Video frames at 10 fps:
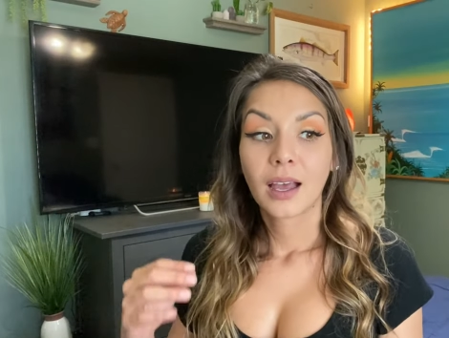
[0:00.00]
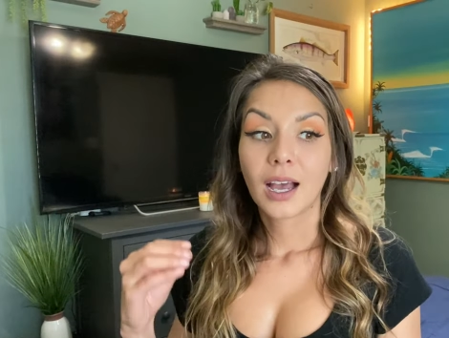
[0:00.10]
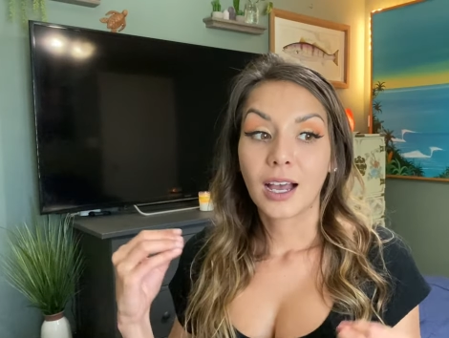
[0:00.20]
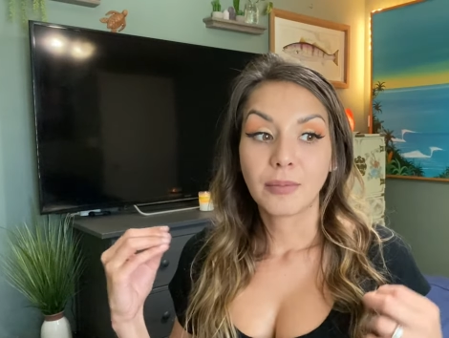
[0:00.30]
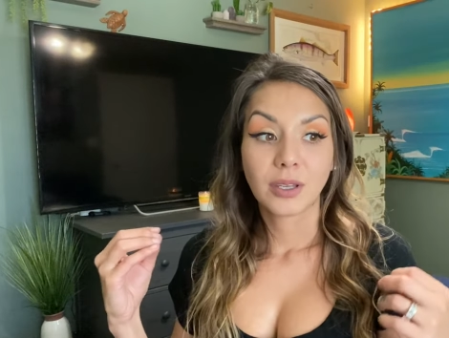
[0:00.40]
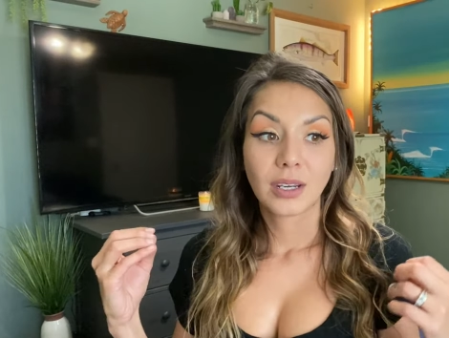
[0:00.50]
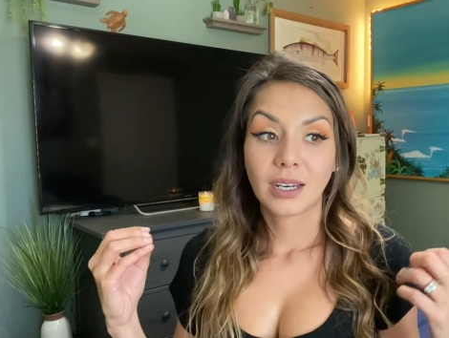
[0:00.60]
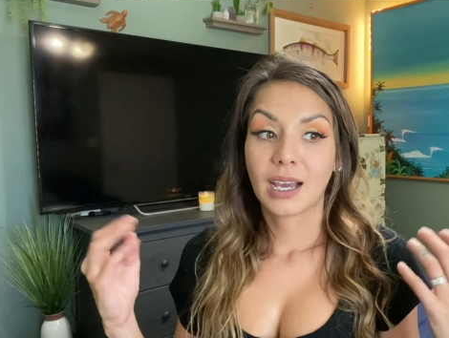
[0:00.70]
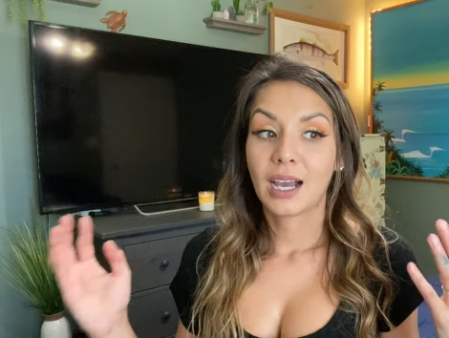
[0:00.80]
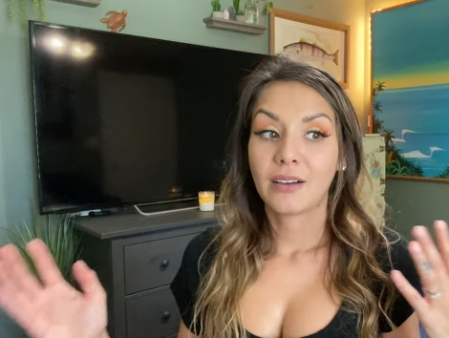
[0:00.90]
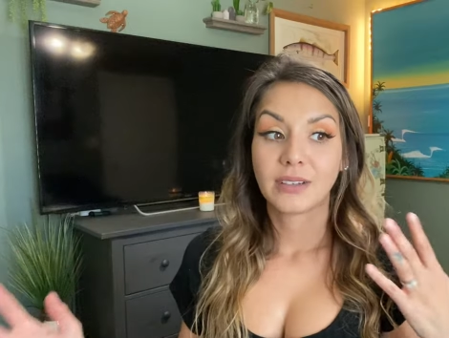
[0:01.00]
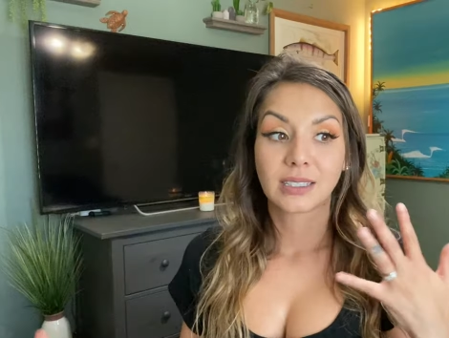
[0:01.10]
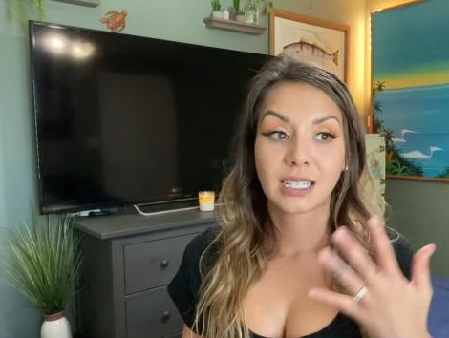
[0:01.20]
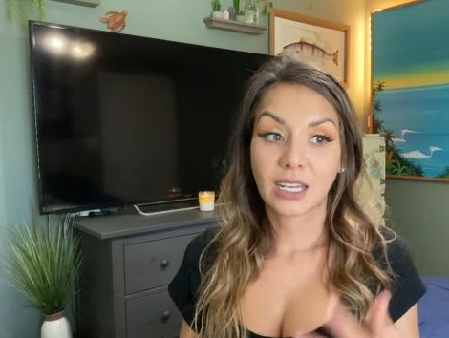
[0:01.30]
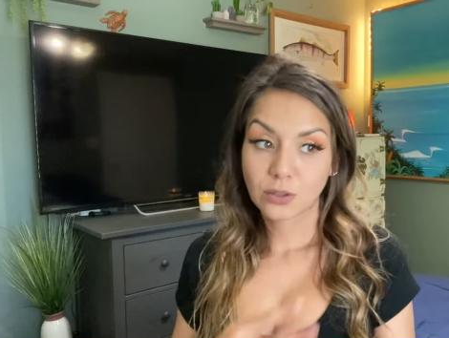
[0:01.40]
You need to have a
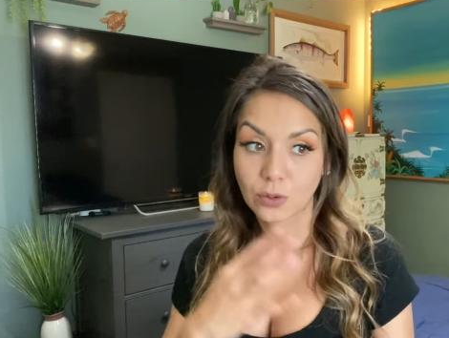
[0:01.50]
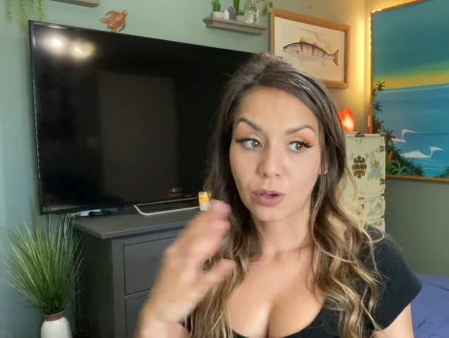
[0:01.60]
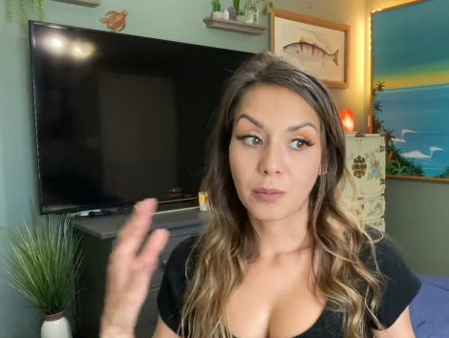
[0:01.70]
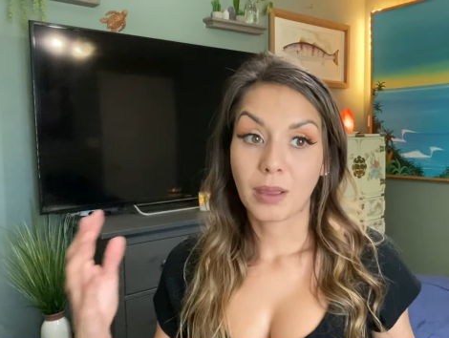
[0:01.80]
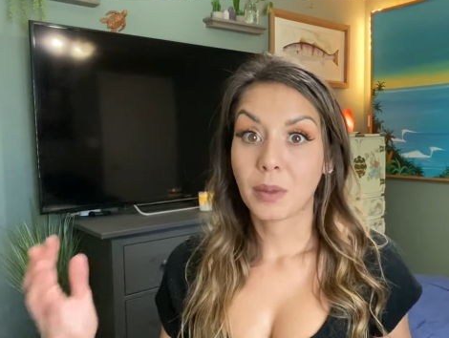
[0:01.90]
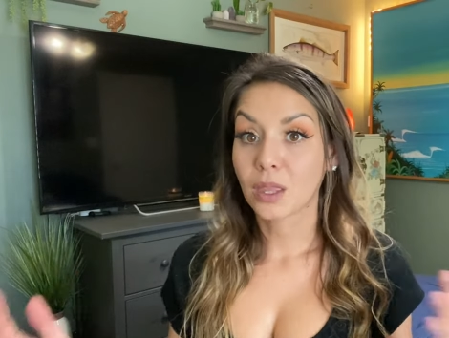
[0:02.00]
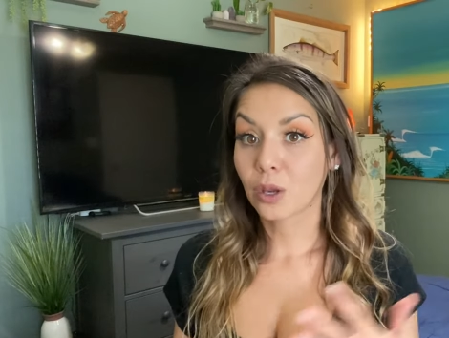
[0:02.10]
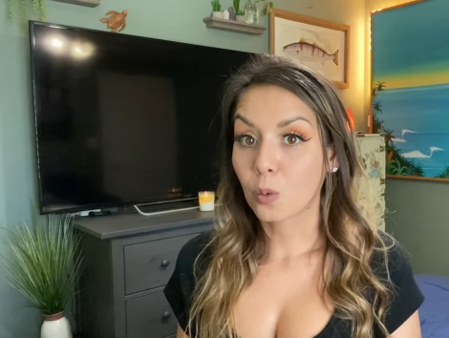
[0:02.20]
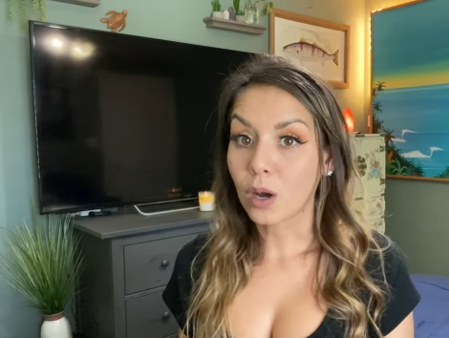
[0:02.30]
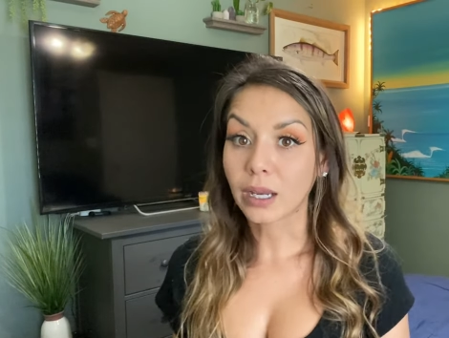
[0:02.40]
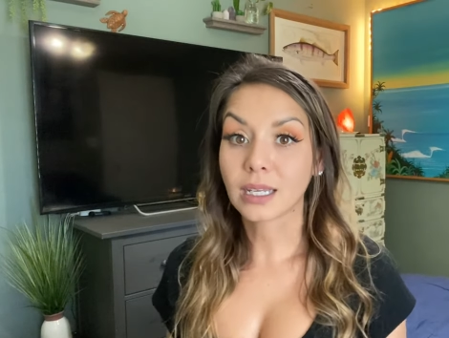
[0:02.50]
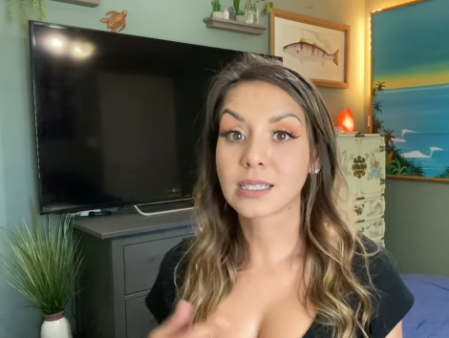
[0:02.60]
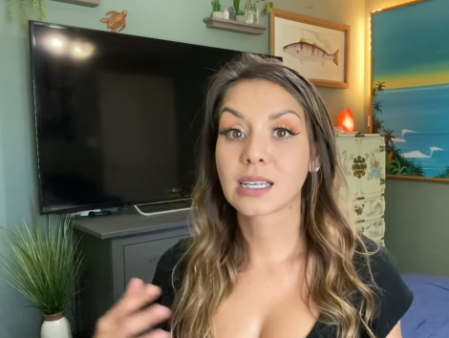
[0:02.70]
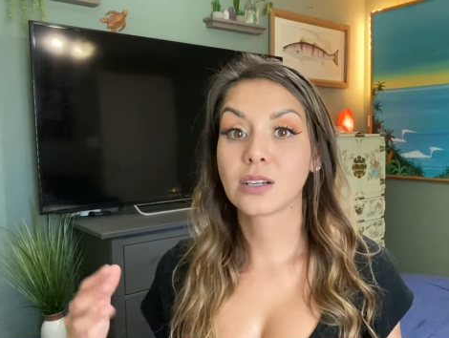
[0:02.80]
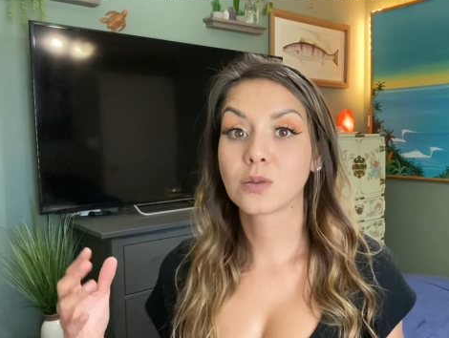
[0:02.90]
schedule, maybe a little walking
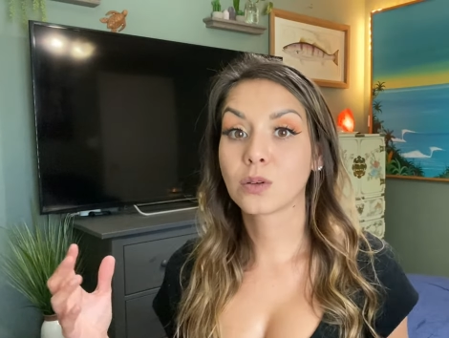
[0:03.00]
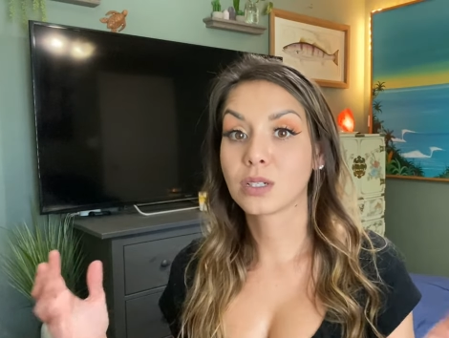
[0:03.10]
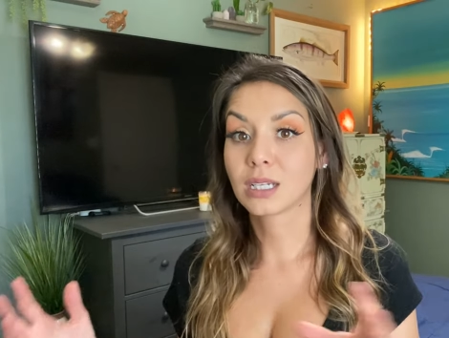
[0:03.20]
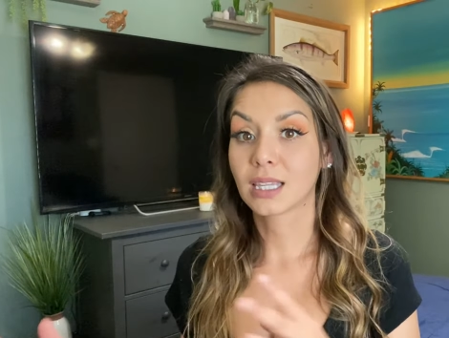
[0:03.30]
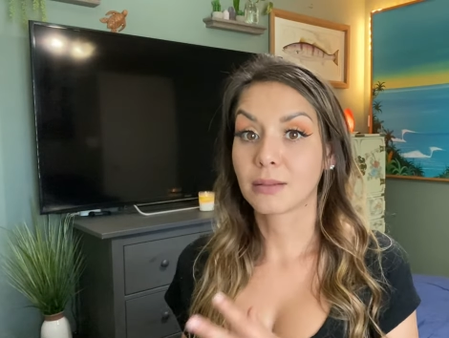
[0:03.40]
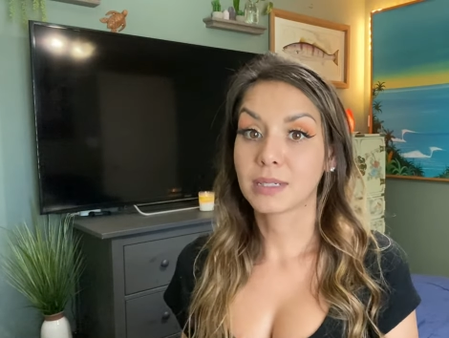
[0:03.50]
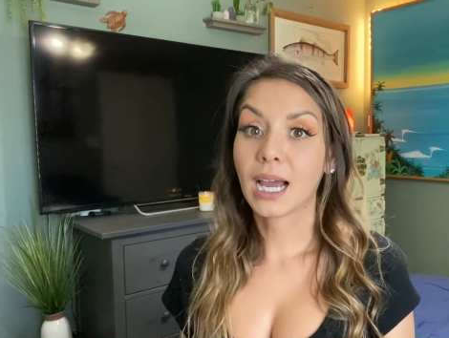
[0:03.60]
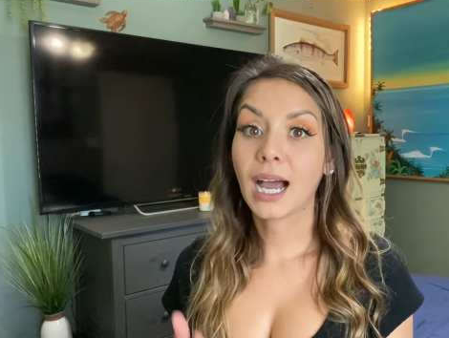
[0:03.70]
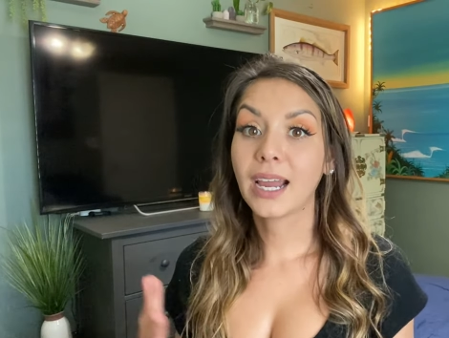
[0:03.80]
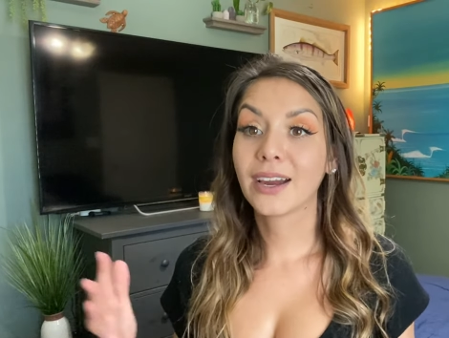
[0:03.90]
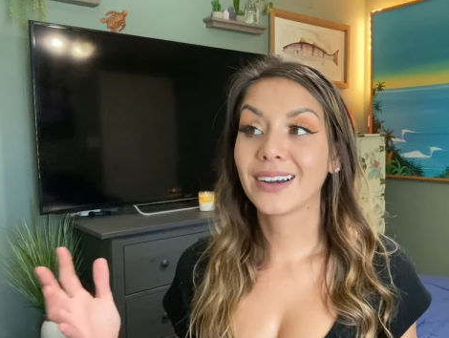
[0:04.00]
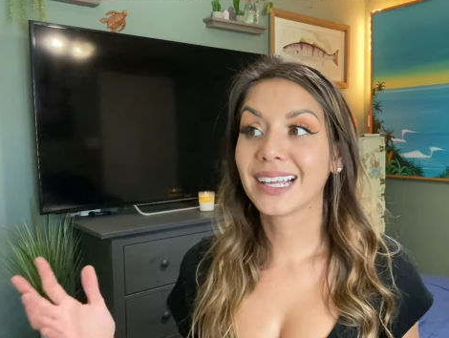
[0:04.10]
schedule to get them tired.